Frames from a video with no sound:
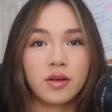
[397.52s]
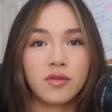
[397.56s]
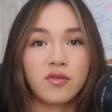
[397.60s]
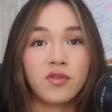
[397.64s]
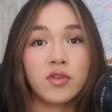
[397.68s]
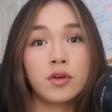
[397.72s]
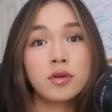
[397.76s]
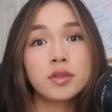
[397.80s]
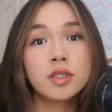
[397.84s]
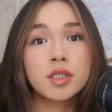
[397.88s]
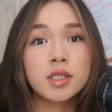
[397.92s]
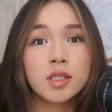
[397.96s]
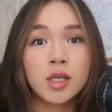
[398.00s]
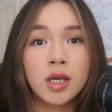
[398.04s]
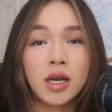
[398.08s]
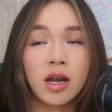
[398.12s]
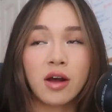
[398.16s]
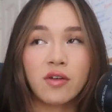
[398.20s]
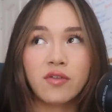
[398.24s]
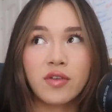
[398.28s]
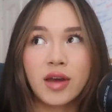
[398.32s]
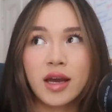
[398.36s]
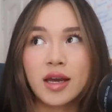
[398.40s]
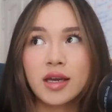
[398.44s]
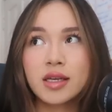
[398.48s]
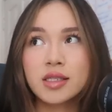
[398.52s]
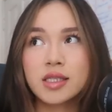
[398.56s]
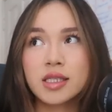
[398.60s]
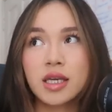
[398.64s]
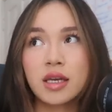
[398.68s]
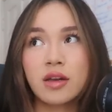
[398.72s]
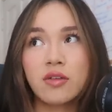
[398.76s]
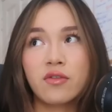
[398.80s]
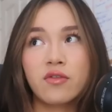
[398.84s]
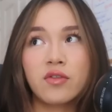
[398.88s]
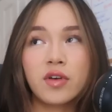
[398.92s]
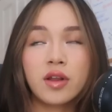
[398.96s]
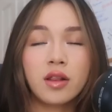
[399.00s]
filters on our face,
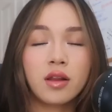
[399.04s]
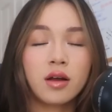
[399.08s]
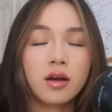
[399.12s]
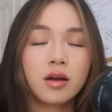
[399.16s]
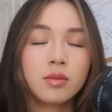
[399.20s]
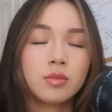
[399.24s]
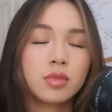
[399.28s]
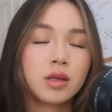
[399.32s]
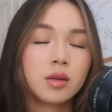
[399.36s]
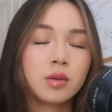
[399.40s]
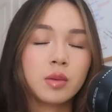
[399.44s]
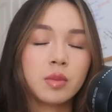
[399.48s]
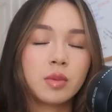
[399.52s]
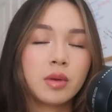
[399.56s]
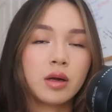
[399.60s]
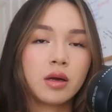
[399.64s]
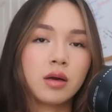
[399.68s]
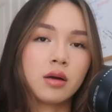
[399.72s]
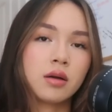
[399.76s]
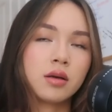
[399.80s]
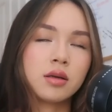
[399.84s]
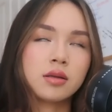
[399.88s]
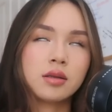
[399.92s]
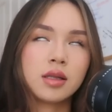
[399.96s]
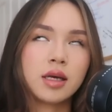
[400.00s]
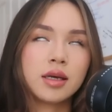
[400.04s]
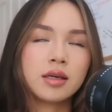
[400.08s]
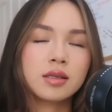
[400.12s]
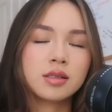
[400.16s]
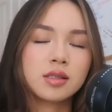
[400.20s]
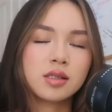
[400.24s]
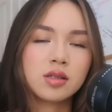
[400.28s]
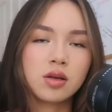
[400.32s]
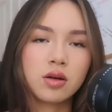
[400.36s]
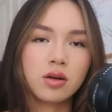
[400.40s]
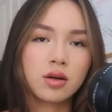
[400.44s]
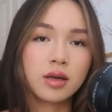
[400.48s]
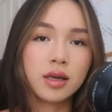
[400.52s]
getting filler, blah, blah, blah. Like,
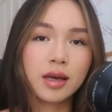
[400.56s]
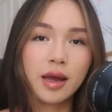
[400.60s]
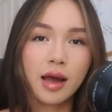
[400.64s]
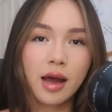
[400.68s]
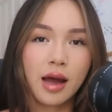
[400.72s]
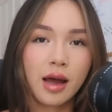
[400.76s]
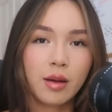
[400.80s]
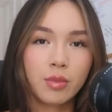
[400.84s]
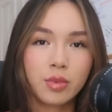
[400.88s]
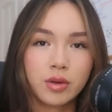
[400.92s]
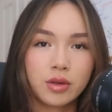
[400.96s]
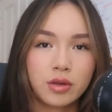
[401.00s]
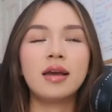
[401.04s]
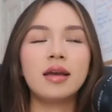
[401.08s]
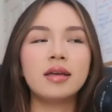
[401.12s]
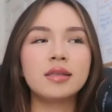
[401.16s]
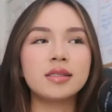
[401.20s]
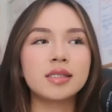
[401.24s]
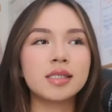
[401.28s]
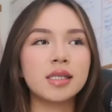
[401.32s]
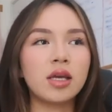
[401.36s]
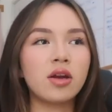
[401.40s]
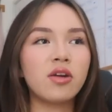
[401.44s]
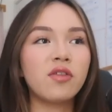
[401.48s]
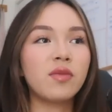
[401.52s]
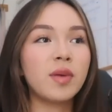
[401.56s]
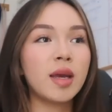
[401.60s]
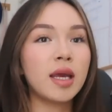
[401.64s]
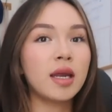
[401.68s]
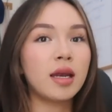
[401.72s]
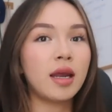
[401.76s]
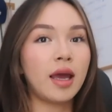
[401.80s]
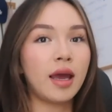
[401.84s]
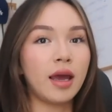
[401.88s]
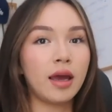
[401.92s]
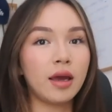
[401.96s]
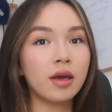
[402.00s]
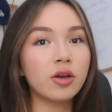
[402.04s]
it's not gonna happen. Instead of being
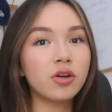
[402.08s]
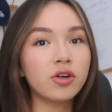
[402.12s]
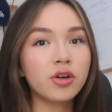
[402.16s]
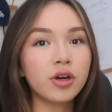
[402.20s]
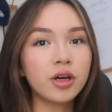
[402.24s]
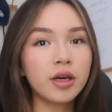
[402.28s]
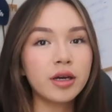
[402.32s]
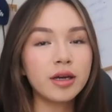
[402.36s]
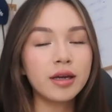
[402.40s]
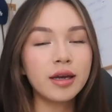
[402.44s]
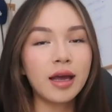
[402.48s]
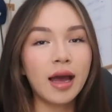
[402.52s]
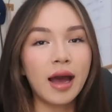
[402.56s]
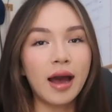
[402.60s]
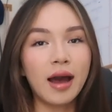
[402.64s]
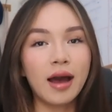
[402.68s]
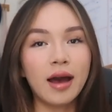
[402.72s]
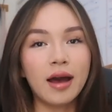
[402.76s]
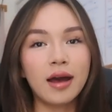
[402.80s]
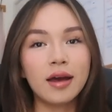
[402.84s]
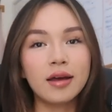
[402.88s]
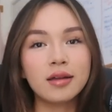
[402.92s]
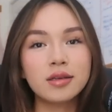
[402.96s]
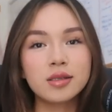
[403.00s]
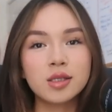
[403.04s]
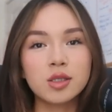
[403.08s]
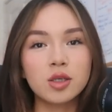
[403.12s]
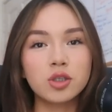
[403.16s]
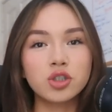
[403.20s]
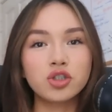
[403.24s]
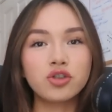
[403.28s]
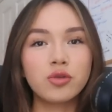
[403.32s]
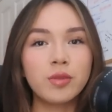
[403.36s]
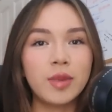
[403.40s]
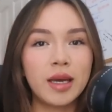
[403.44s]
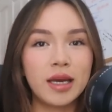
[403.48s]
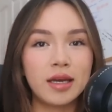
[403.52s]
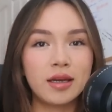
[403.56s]
angry at
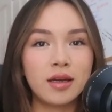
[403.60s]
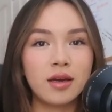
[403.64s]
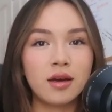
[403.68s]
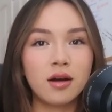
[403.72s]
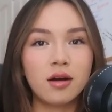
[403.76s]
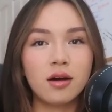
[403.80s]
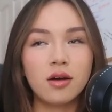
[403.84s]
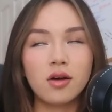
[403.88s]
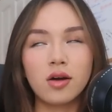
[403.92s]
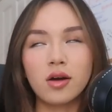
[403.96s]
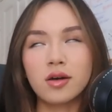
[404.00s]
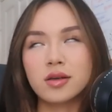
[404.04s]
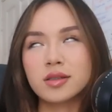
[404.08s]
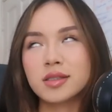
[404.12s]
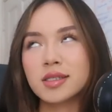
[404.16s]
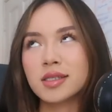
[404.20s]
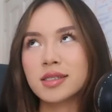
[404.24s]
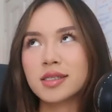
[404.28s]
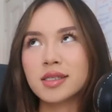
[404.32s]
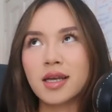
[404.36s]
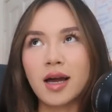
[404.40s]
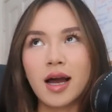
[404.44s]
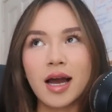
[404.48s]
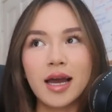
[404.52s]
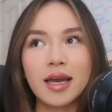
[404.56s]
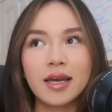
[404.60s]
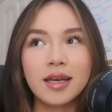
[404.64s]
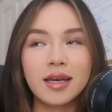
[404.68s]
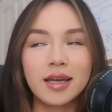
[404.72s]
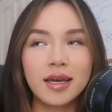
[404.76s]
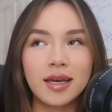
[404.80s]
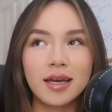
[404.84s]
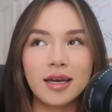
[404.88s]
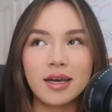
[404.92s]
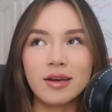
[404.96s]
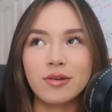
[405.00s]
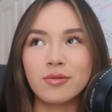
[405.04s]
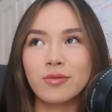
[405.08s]
social media, our society,